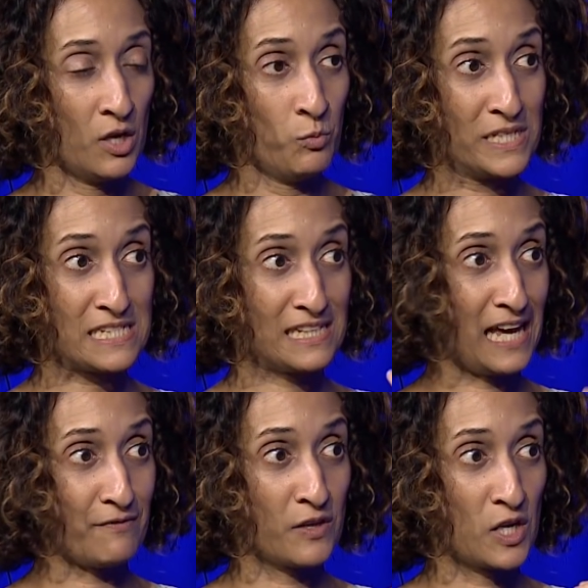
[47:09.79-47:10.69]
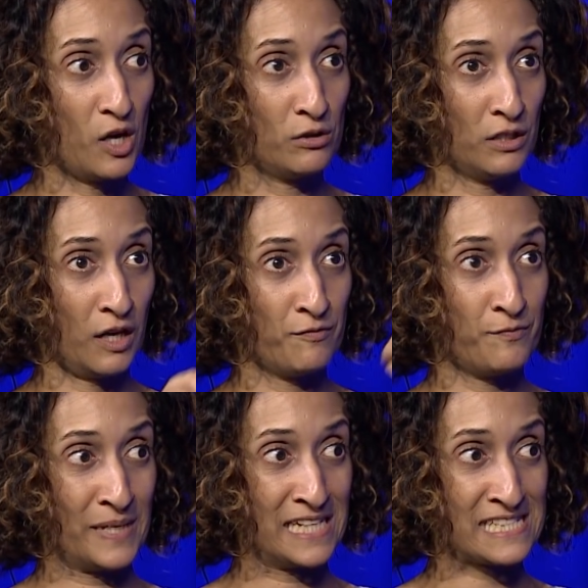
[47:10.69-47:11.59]
We still have the goal of
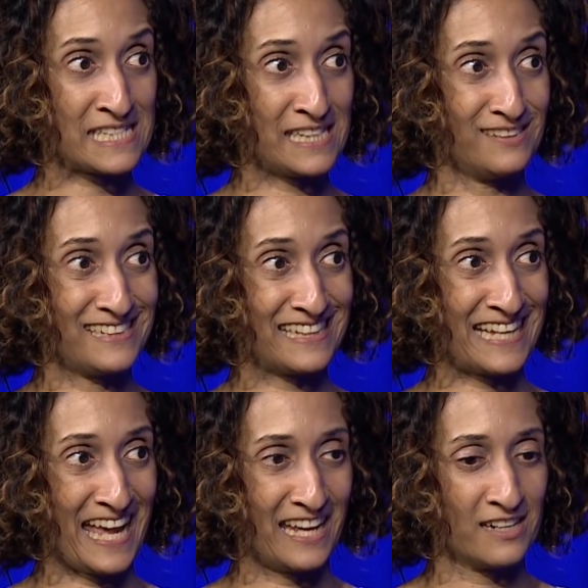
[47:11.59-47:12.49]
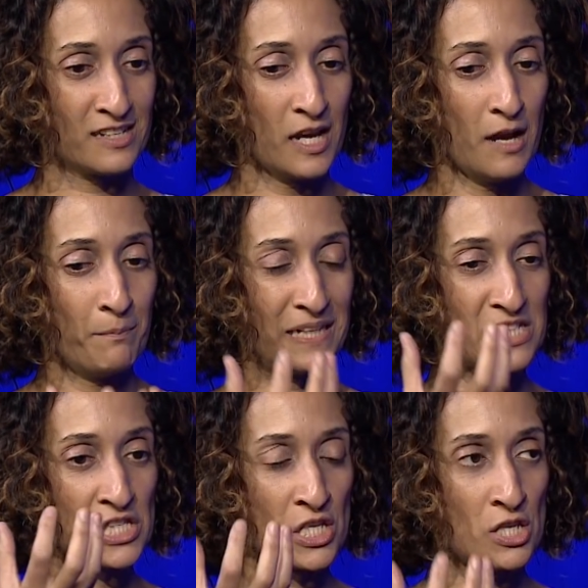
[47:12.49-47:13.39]
being skilled at the end, but
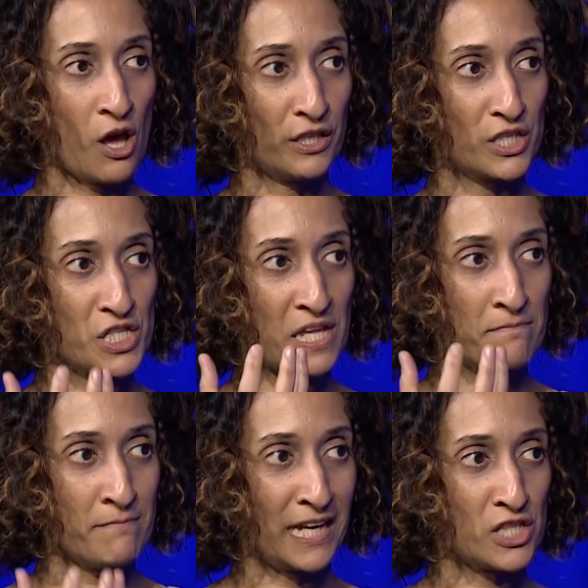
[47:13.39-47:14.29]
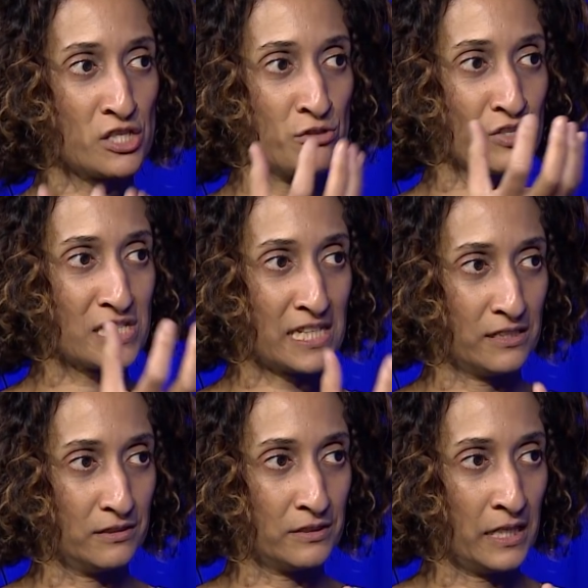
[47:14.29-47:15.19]
it's the knowledge that makes you
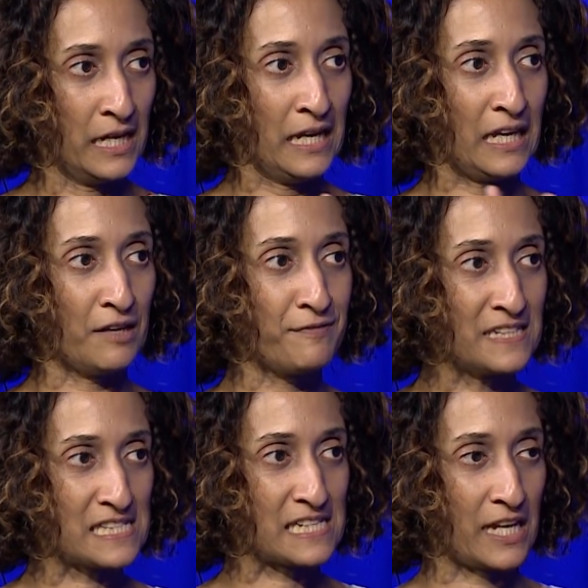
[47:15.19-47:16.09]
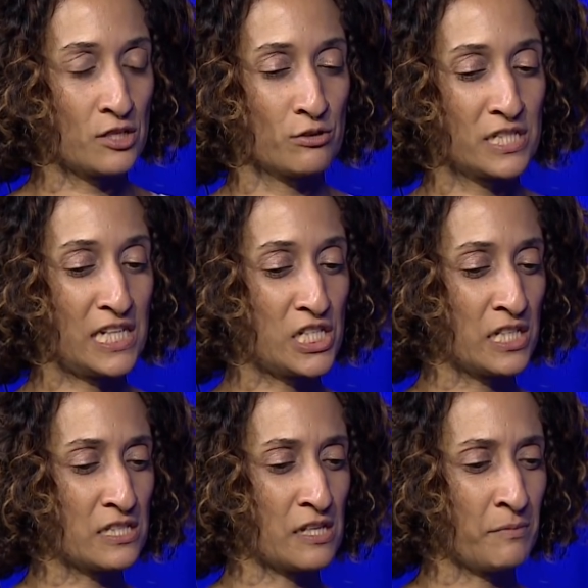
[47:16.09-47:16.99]
skilled. Yeah. If instead you're
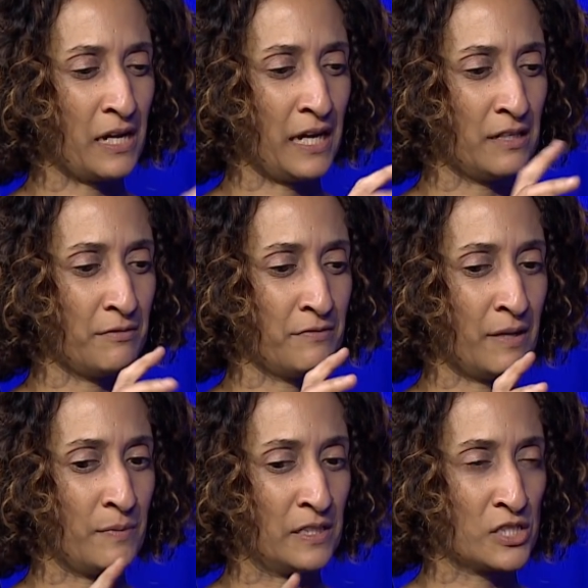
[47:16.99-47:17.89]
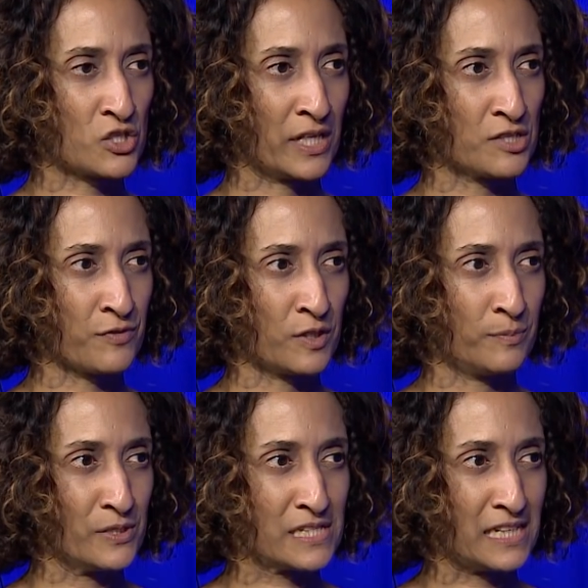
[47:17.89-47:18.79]
teaching some kind of nebulous
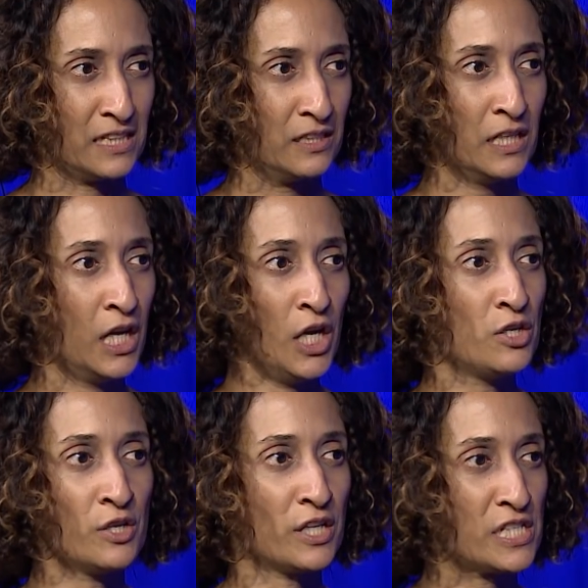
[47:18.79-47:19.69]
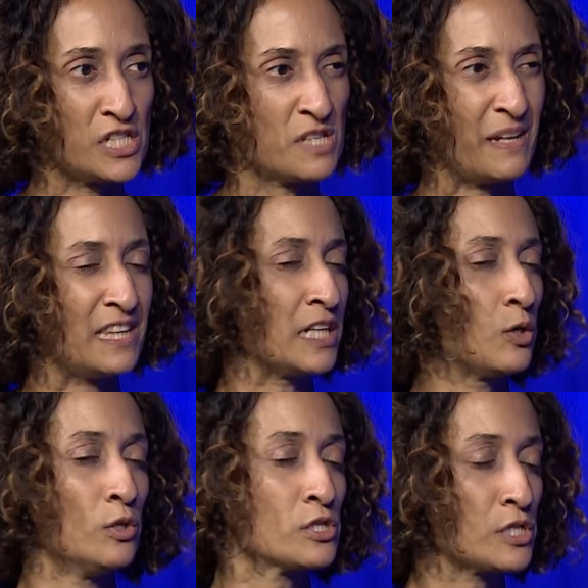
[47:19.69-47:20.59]
transferable skill, you're not teaching them anything at
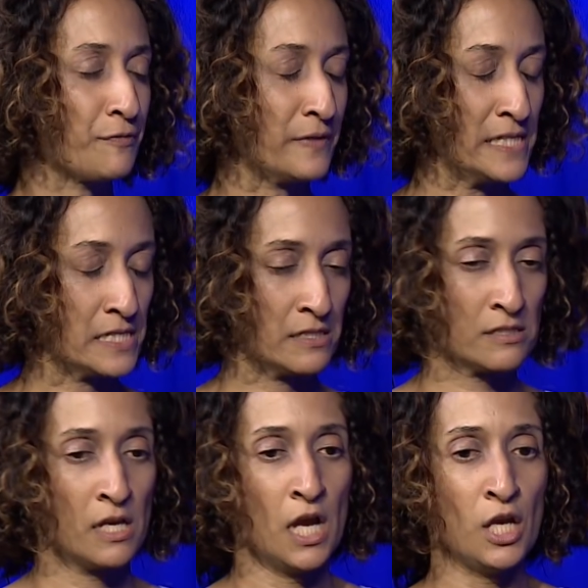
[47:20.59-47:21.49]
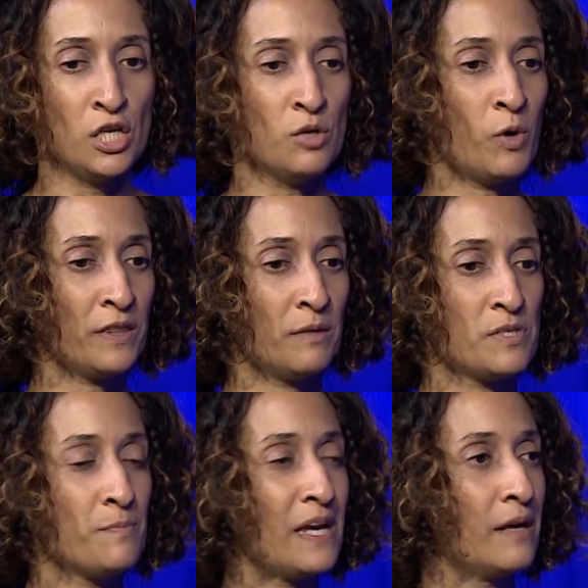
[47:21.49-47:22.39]
all. So for instance, you want them
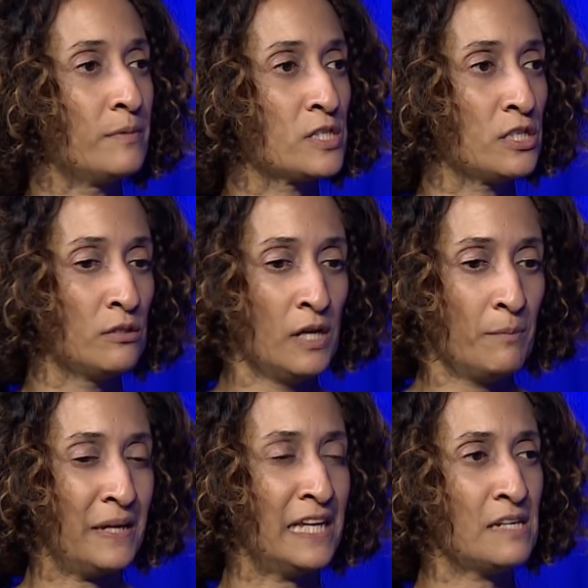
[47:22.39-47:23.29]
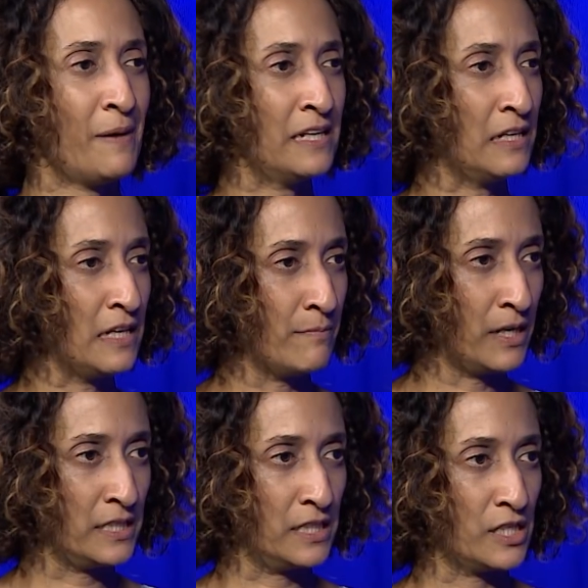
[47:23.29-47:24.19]
to be able to be independently
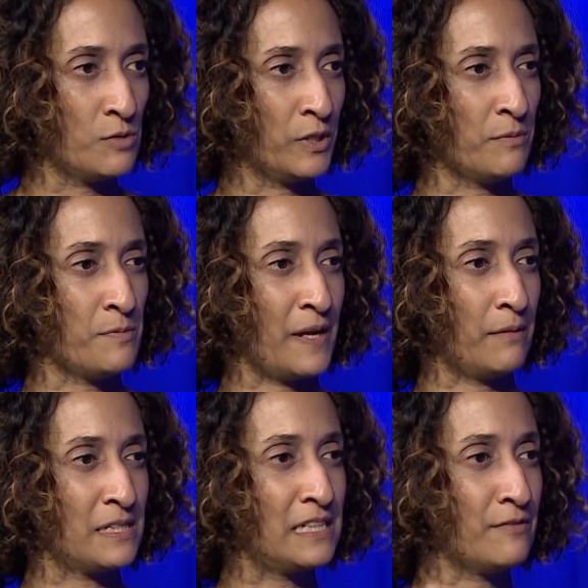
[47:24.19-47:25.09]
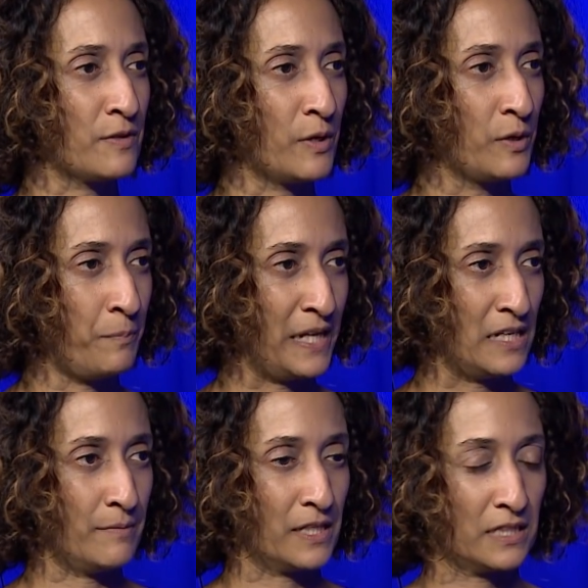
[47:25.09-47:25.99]
minded and you want them to be able to give their own opinion
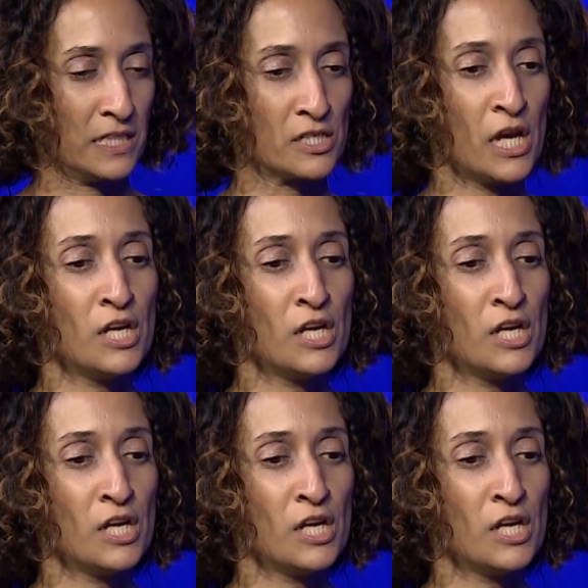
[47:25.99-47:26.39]
about things.